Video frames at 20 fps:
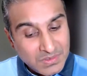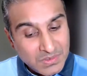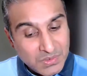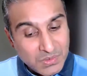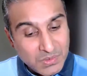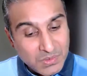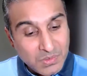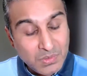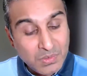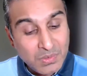
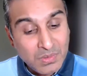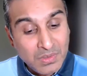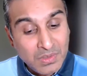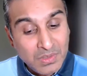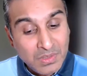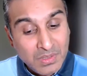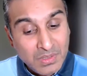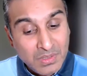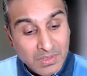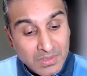to
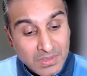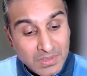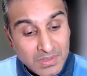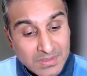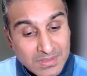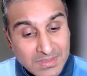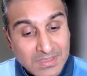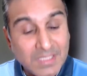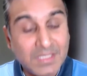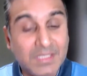
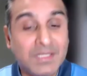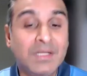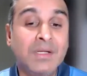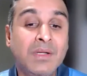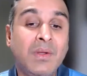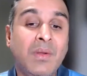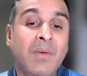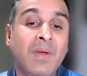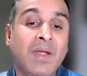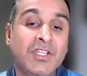
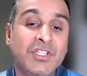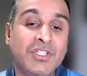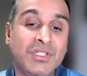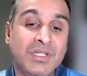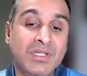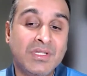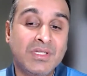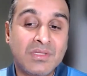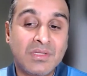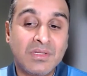certain
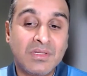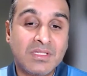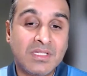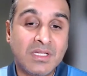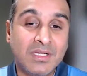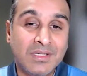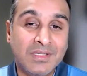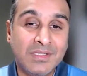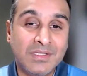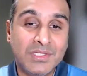questions or
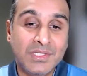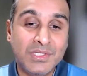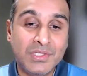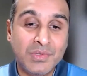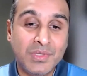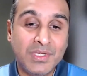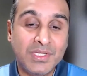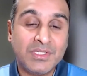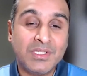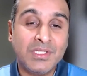certain
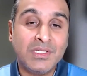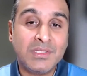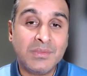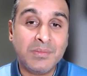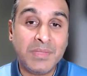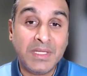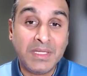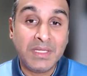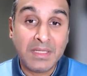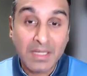situations
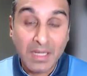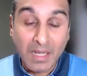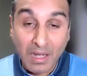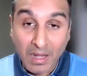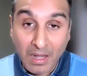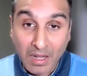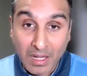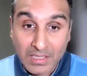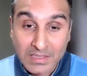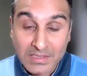
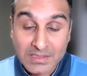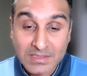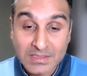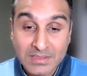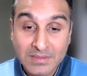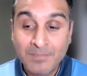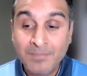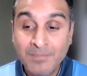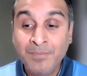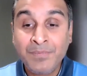because
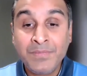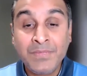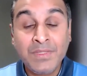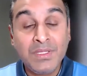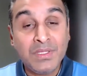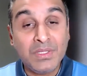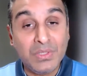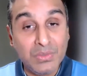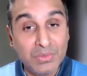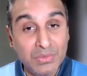
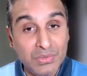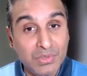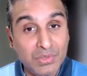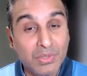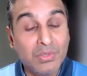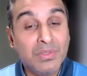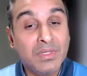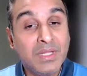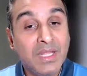you don't